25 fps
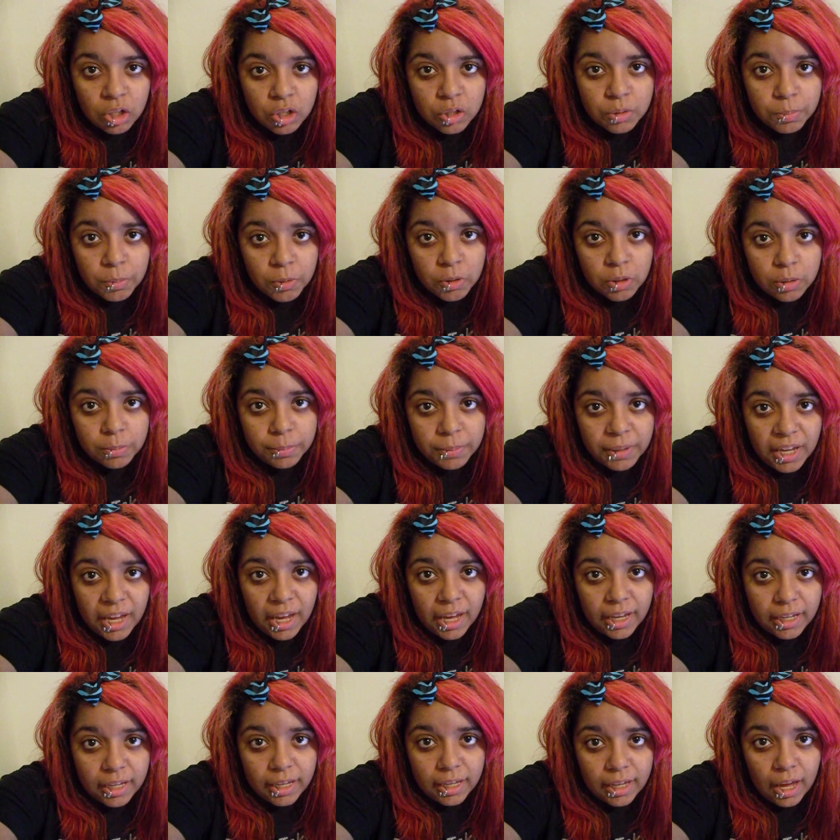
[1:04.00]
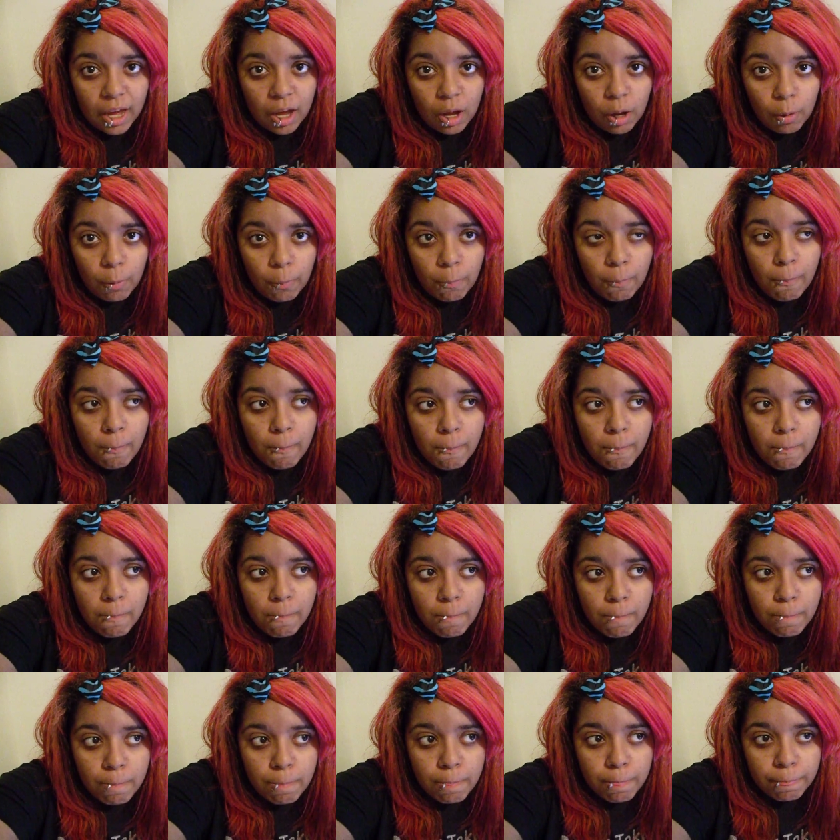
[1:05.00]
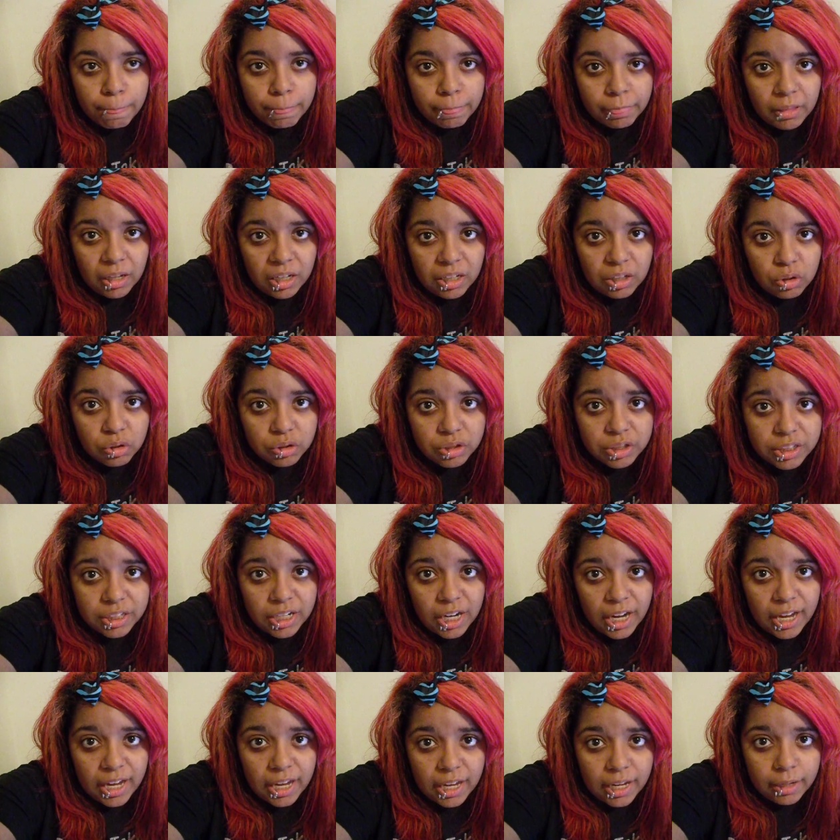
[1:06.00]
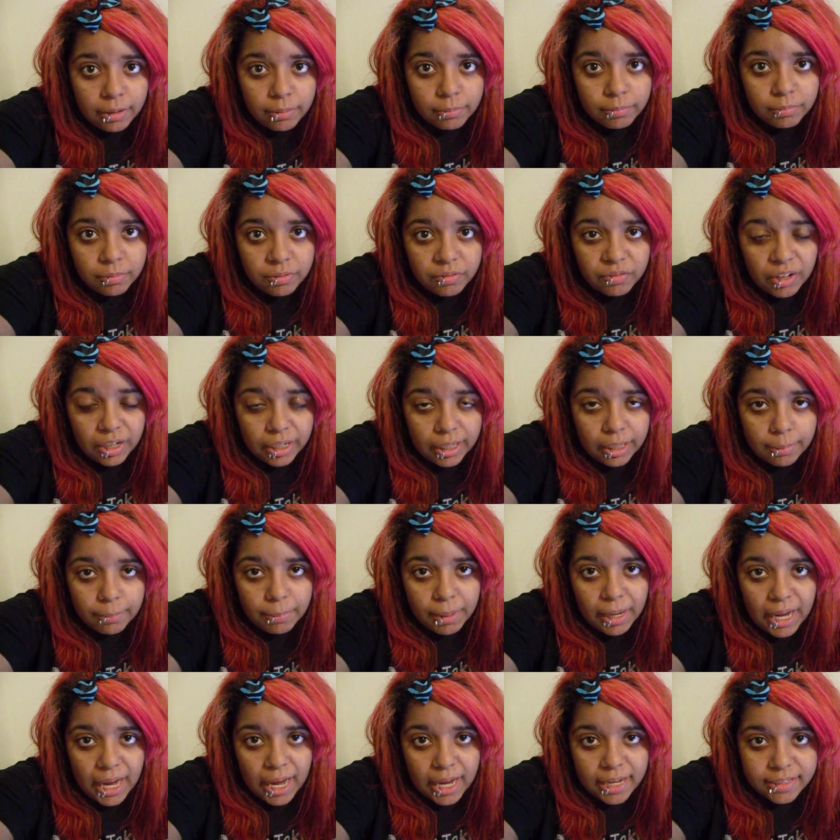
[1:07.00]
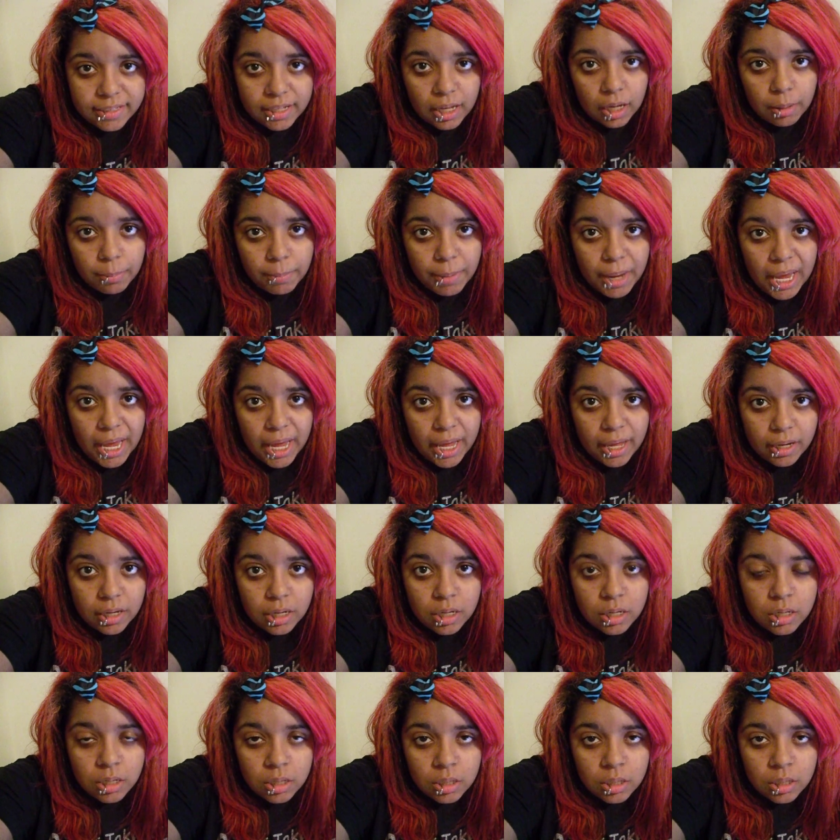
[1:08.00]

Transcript: are supposed to be hanging out later today if I get my ass out of bed